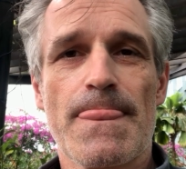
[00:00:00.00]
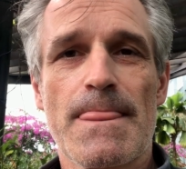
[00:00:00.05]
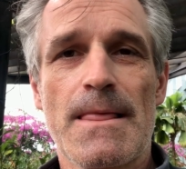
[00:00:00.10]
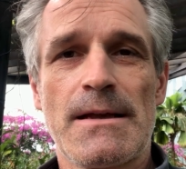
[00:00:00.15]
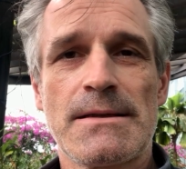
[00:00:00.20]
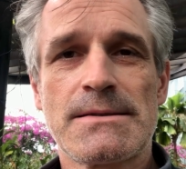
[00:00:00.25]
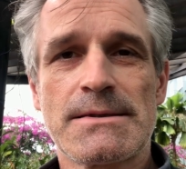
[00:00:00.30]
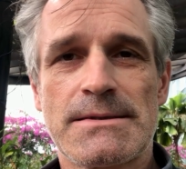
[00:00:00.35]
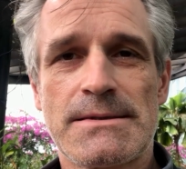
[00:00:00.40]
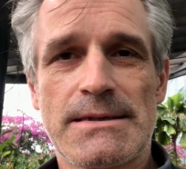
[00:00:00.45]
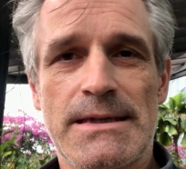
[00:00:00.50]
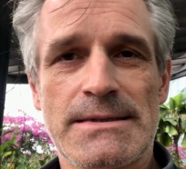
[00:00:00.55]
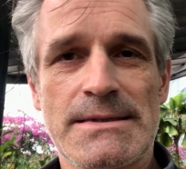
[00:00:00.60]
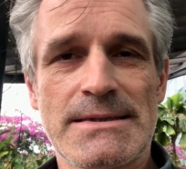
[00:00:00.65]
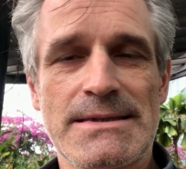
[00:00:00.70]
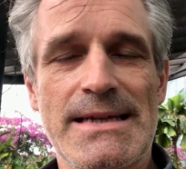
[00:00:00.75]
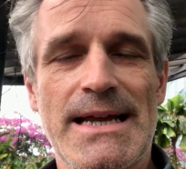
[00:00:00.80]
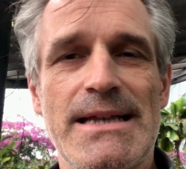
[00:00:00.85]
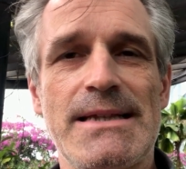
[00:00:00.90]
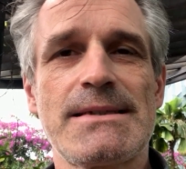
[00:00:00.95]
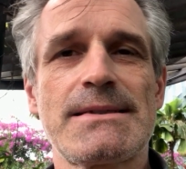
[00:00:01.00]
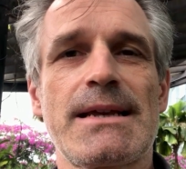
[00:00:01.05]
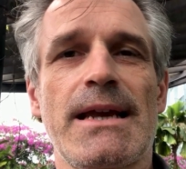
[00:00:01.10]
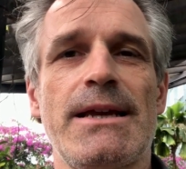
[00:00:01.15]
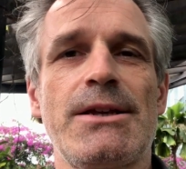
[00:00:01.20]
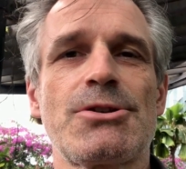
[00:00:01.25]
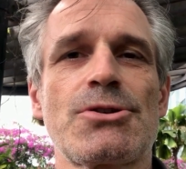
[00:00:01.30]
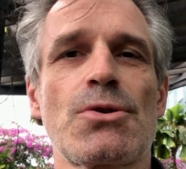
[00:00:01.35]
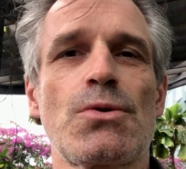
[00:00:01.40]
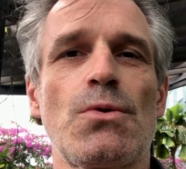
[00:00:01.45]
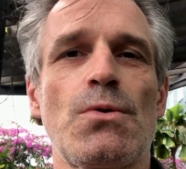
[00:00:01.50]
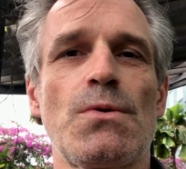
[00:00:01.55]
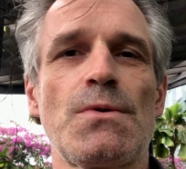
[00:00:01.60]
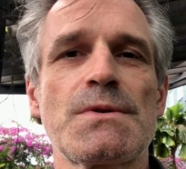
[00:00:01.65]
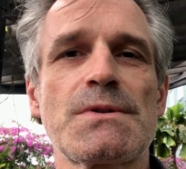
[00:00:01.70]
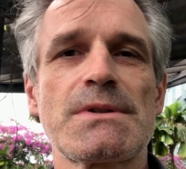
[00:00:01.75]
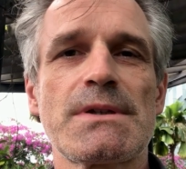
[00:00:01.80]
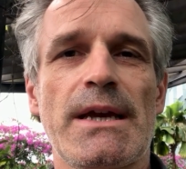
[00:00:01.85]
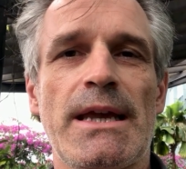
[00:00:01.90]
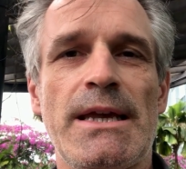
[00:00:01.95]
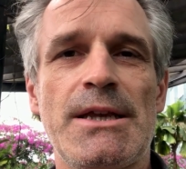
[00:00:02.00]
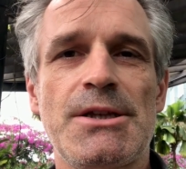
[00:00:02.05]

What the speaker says: it's a 10-stage course.